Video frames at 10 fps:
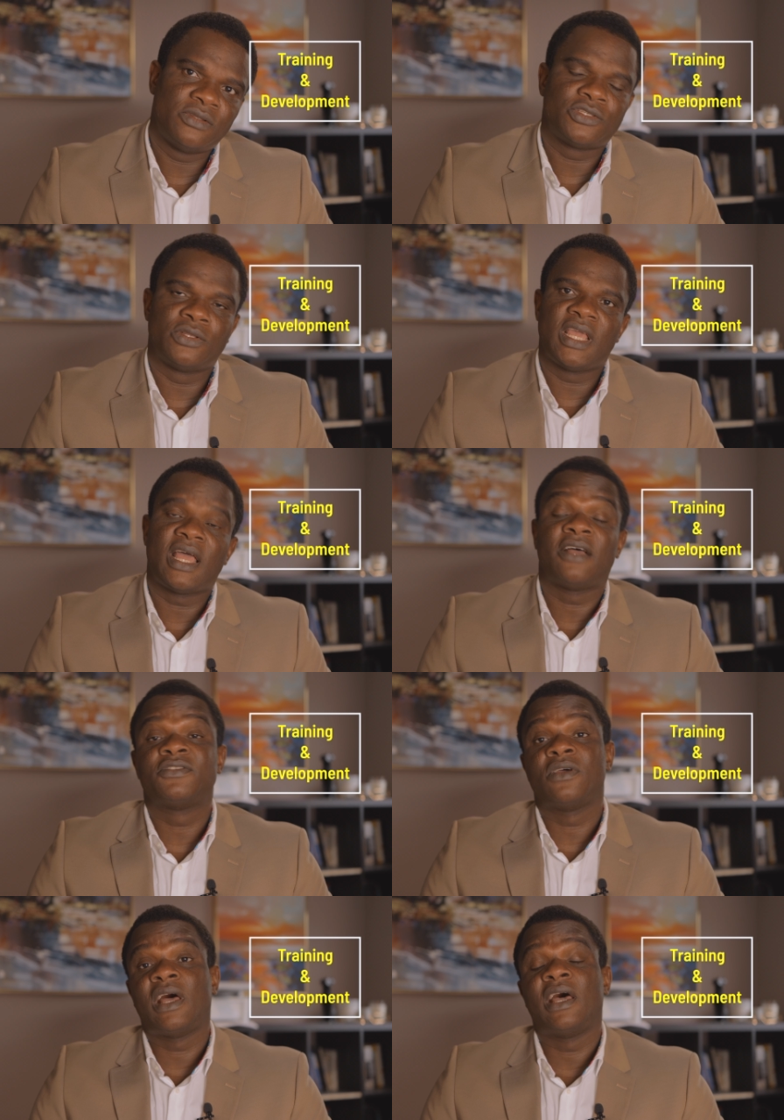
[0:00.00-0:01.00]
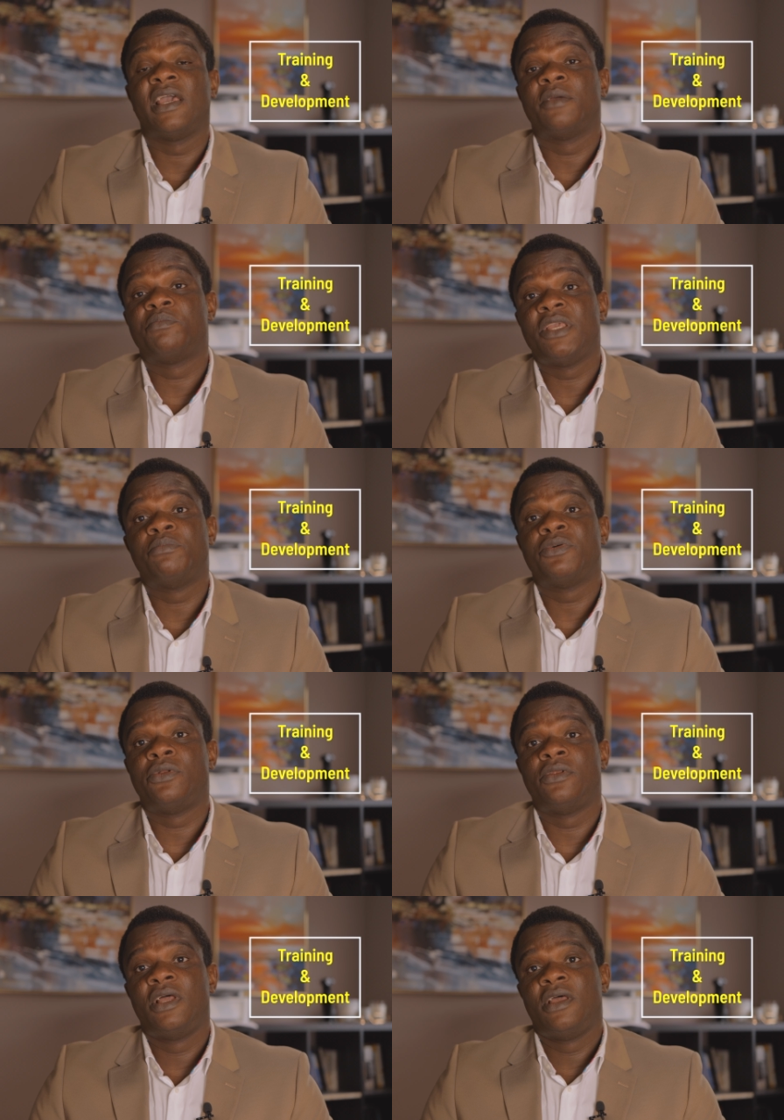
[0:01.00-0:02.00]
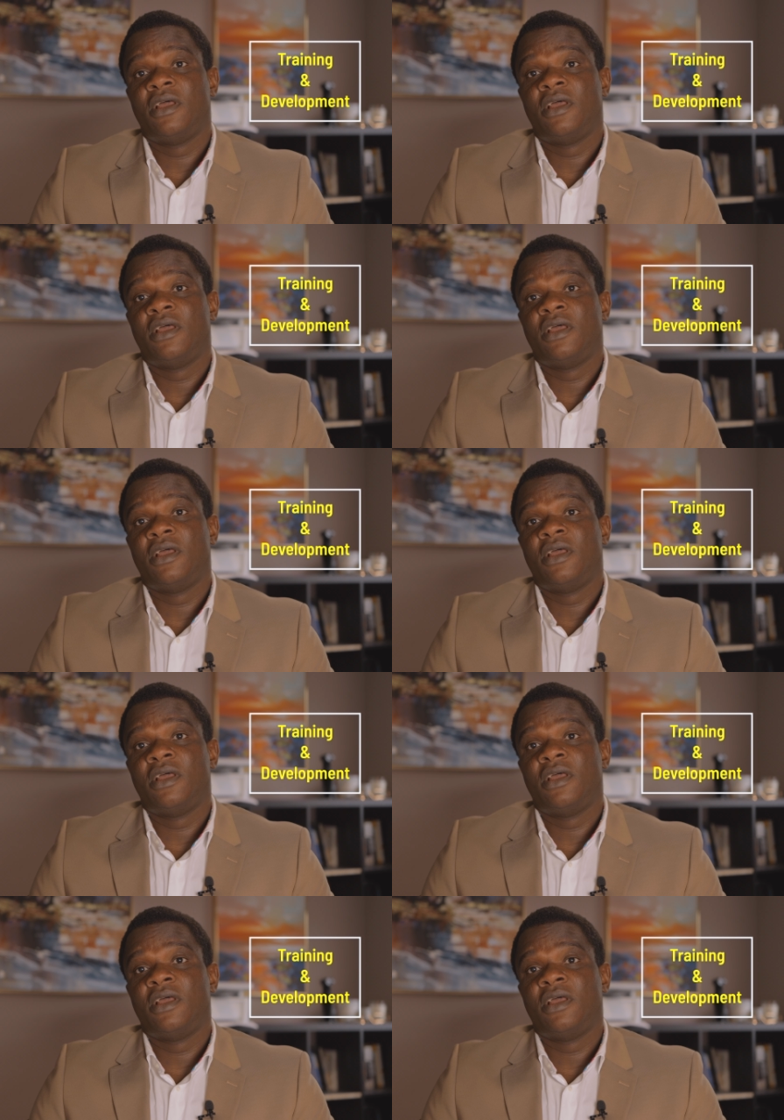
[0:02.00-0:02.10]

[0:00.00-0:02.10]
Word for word: so they have to hire people,